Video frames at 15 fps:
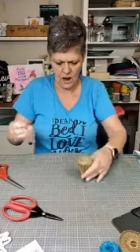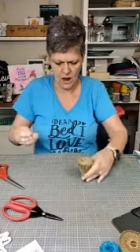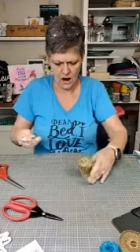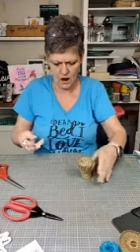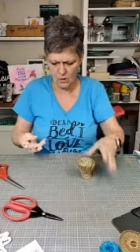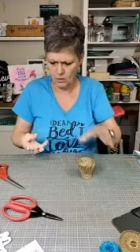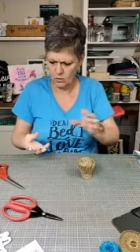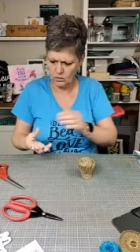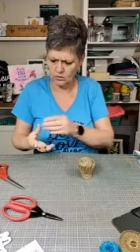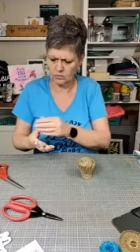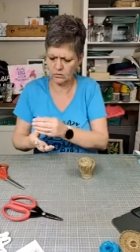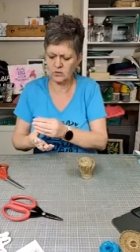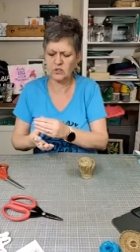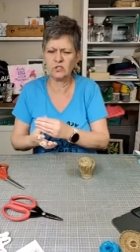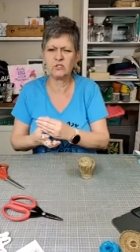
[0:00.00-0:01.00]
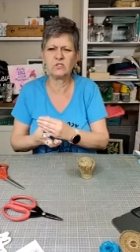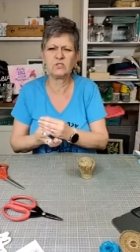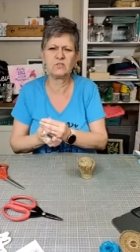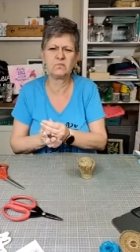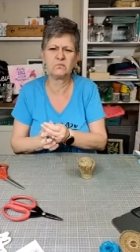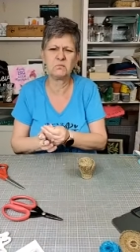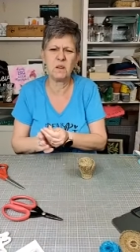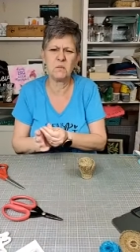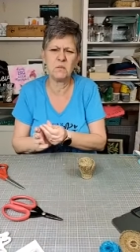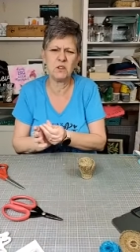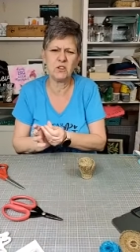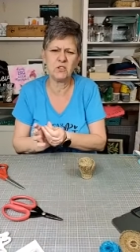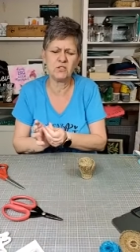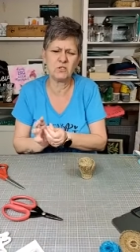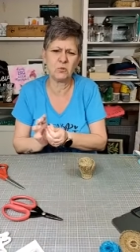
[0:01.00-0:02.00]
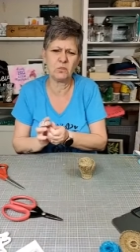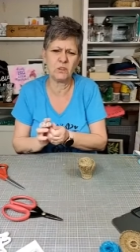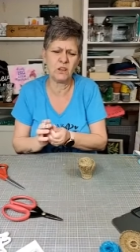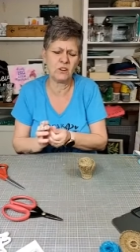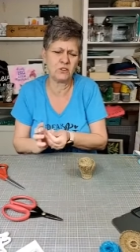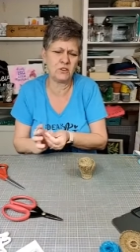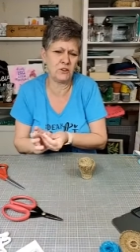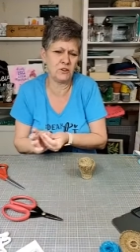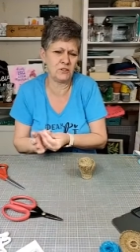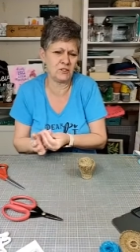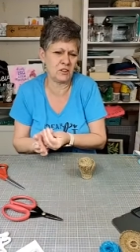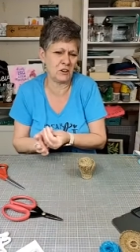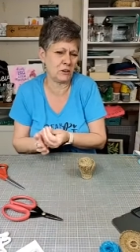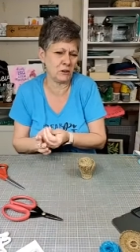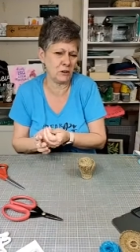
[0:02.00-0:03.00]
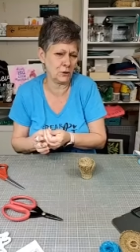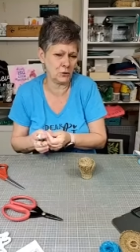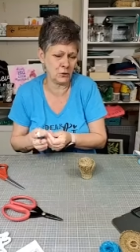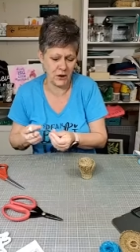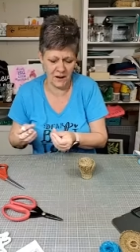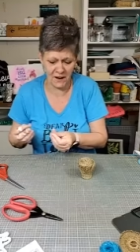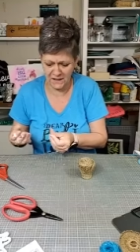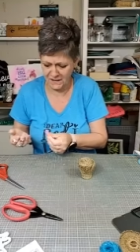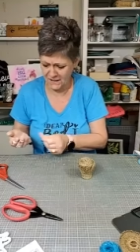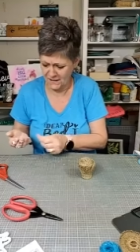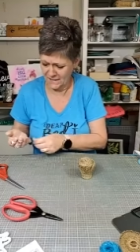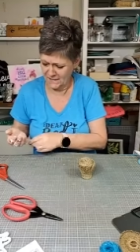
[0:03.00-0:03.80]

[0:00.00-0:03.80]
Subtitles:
Oh, just maybe don't let her use the glue gun.